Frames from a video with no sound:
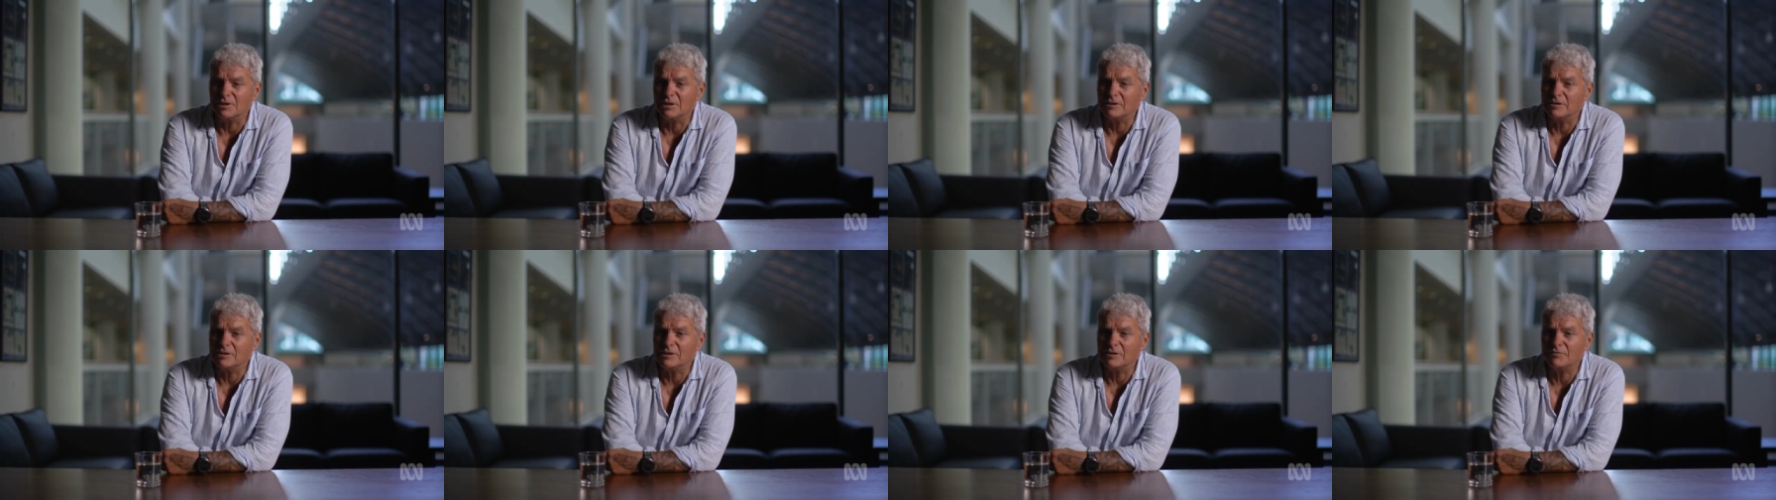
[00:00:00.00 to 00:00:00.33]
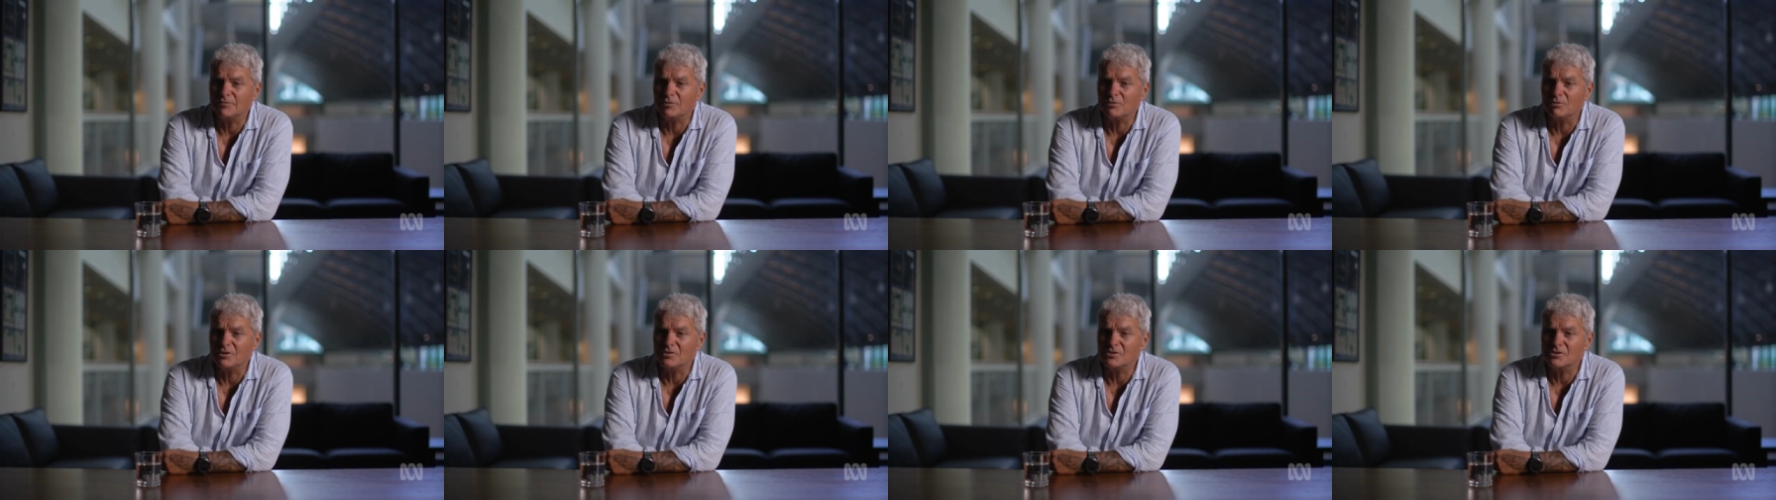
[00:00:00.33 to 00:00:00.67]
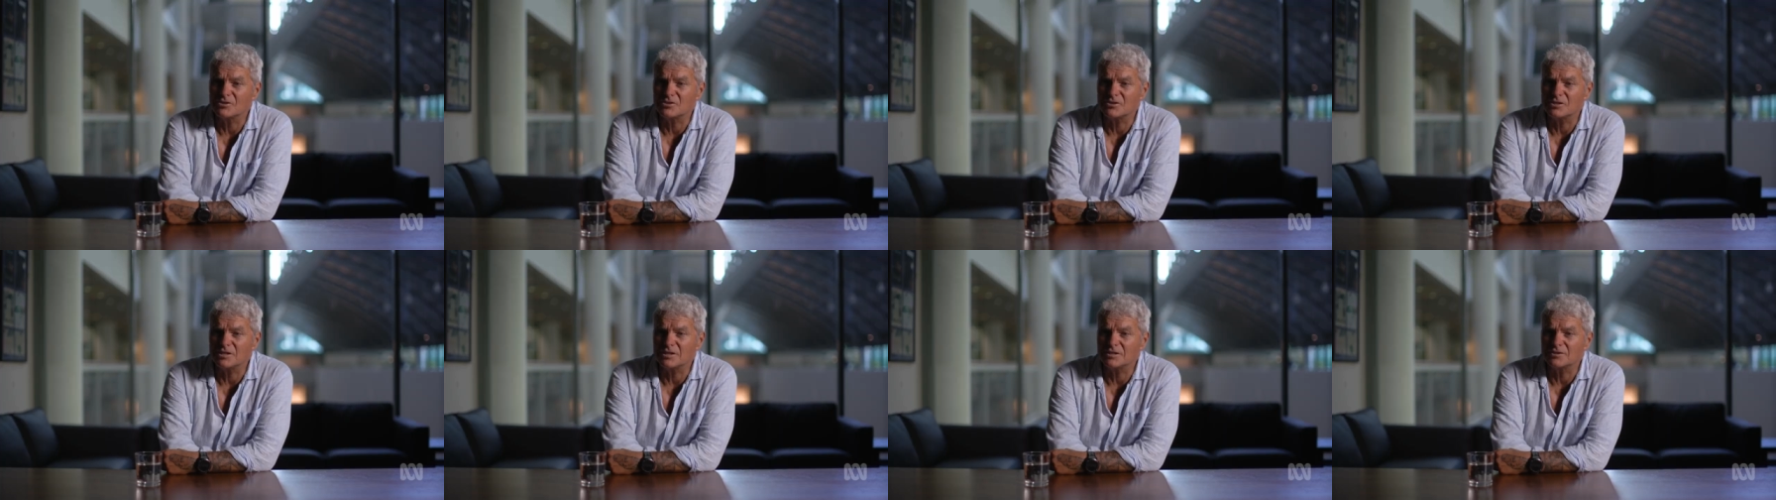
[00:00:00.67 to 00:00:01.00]
And if you're in the
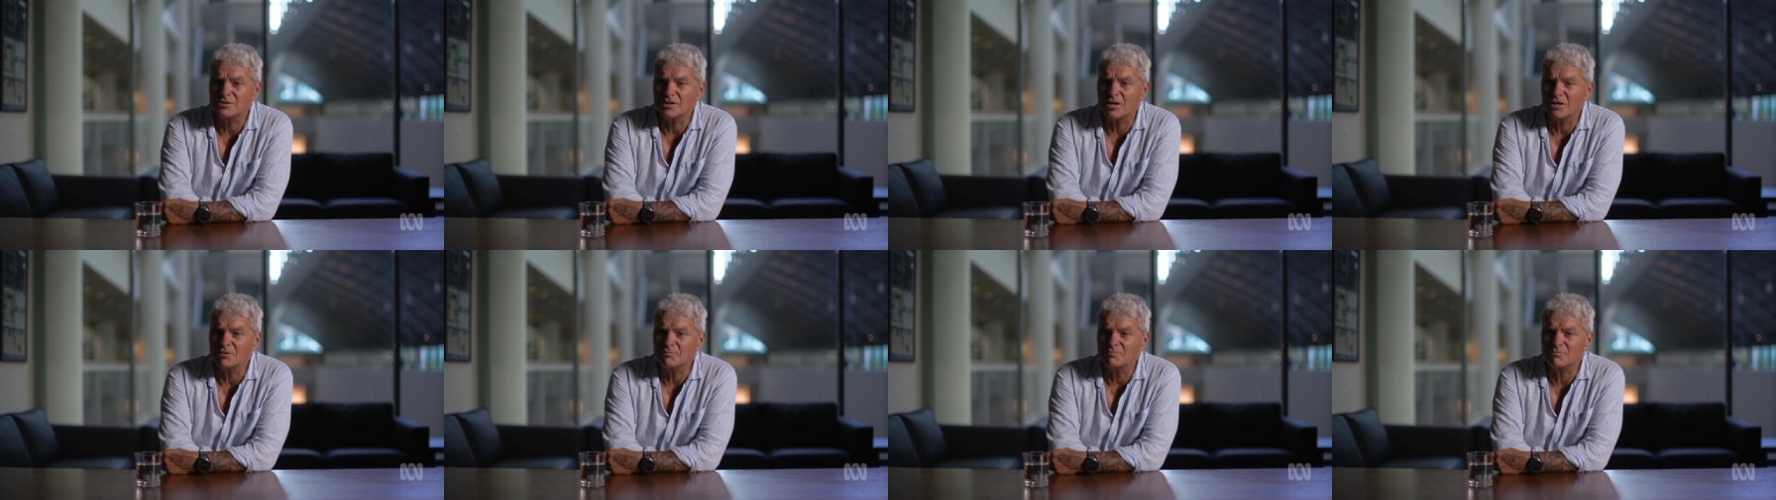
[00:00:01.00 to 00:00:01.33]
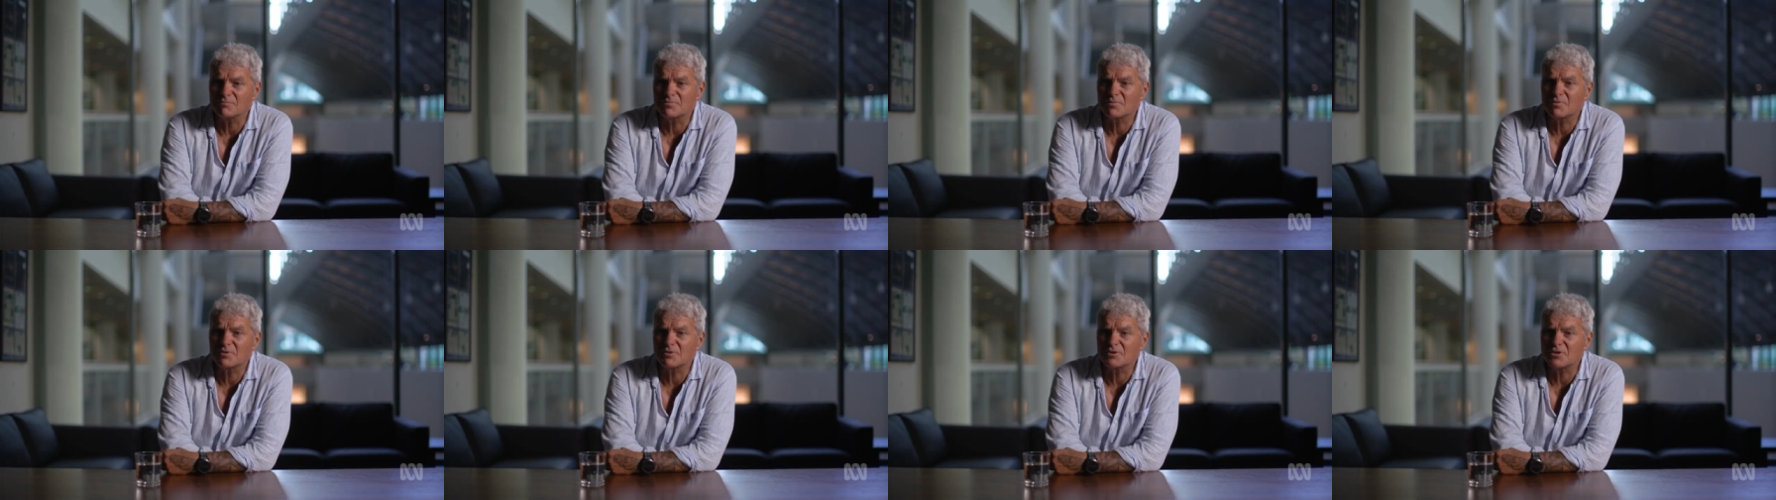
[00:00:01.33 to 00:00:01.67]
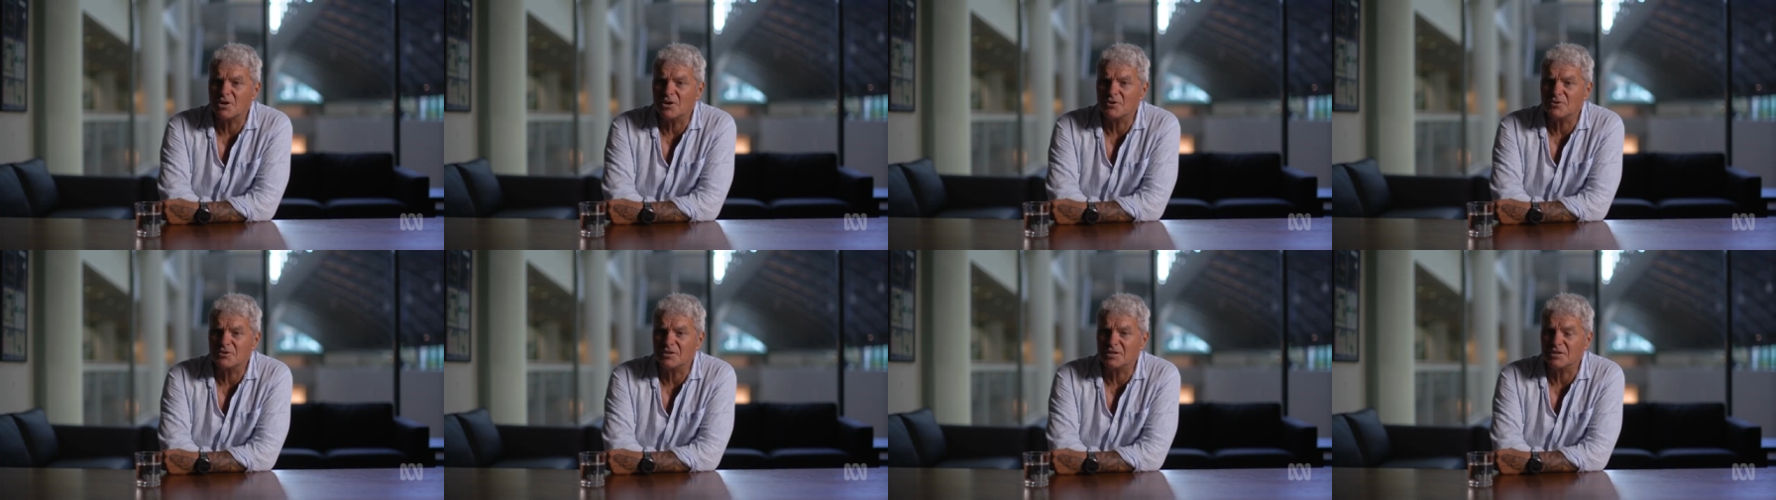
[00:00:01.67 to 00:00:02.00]
shit, don't
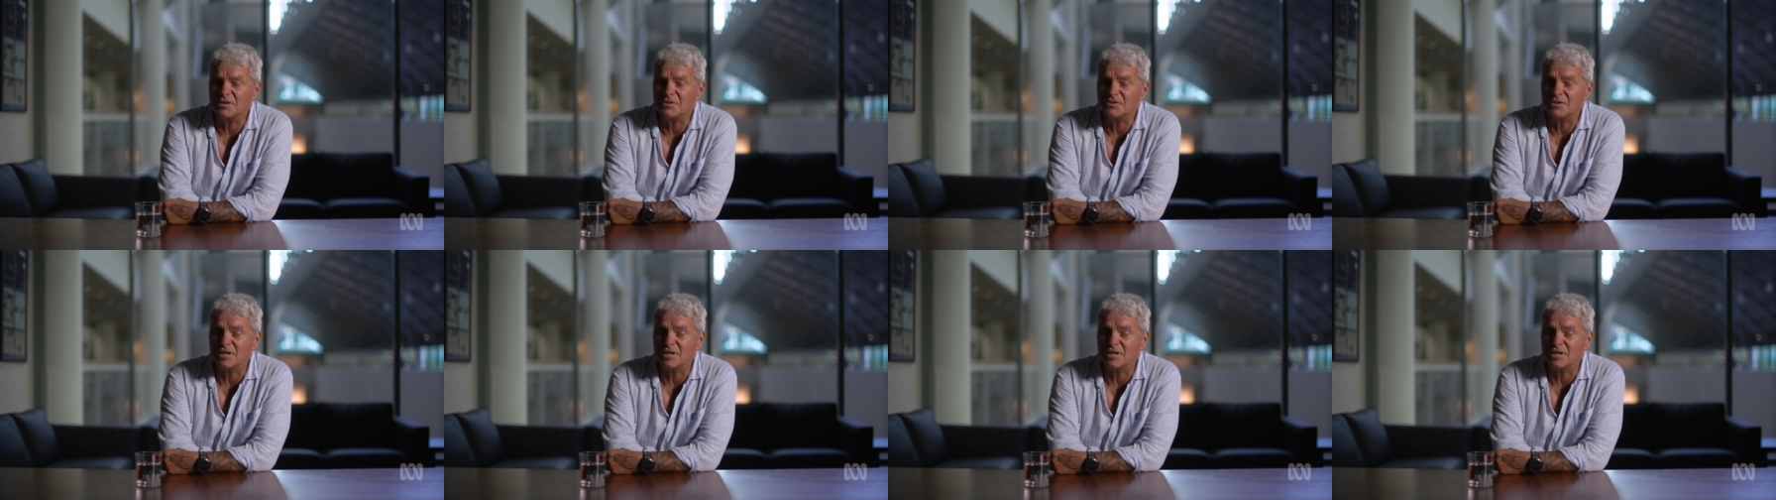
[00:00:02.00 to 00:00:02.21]
dig it